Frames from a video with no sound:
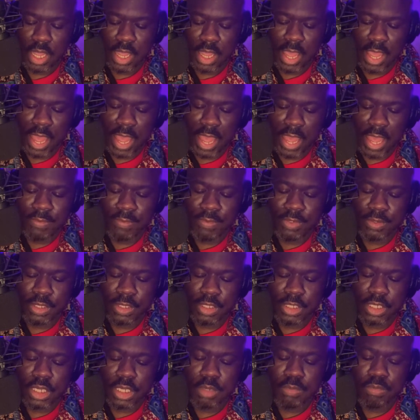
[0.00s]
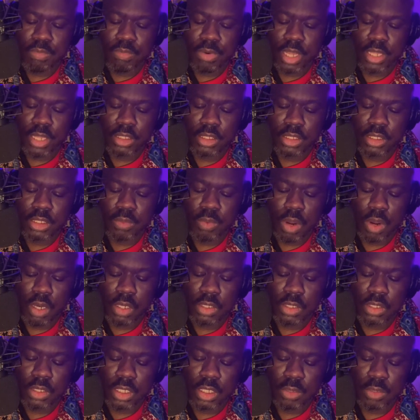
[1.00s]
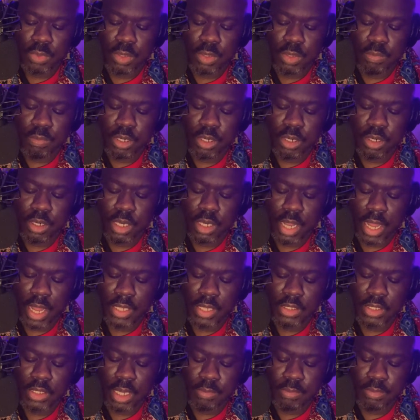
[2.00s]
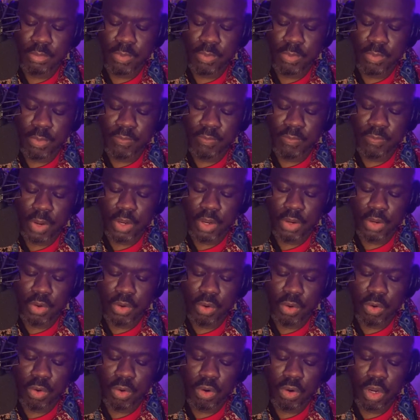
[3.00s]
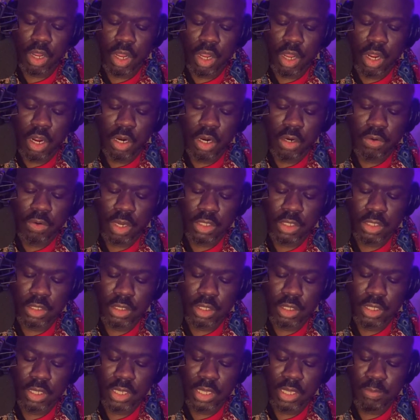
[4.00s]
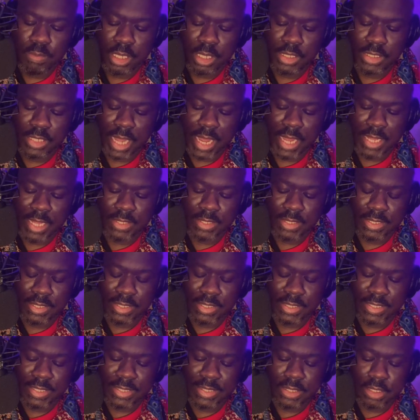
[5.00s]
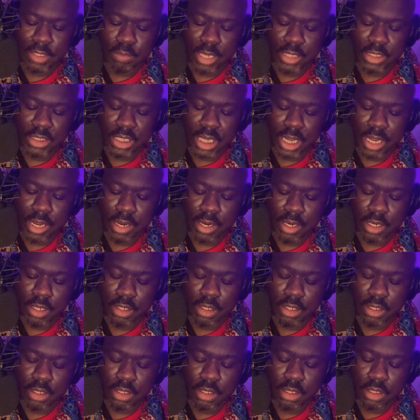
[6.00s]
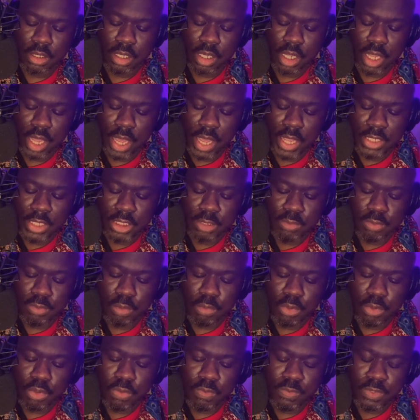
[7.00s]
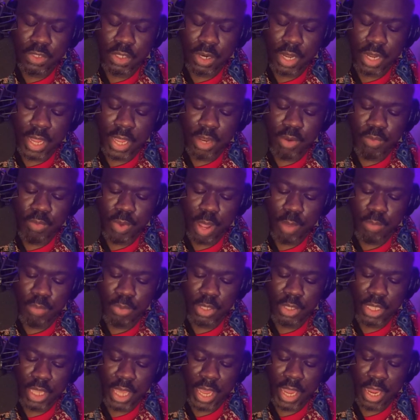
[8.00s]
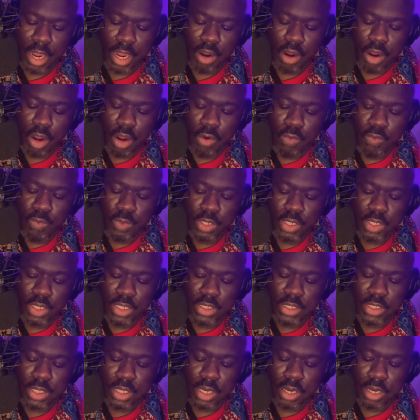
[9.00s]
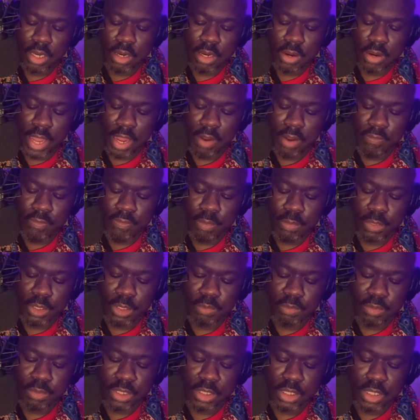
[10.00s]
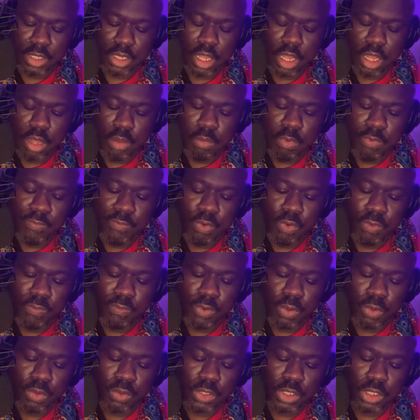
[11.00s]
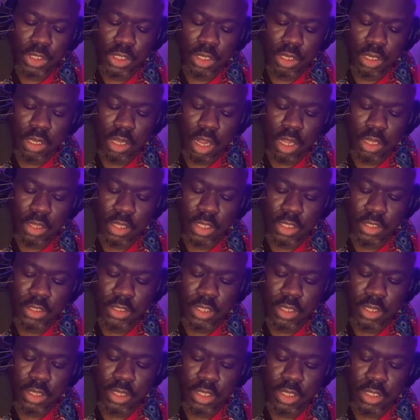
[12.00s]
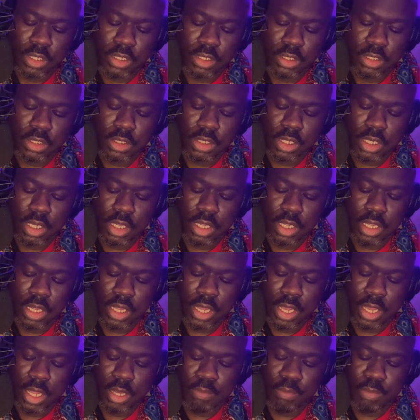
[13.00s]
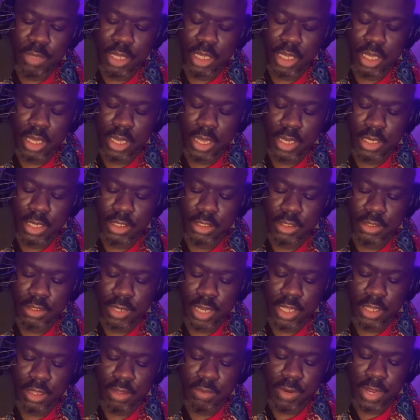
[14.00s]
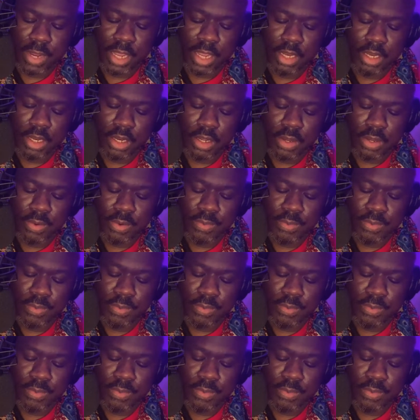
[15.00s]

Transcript: After a deep breath, she walks in with bird like steps from the front door across the gleaming tiles and sits in my chair. She removes her head wrap with care, releasing her hair from its prison before folding the cloth into thirds and picking at a stray thread.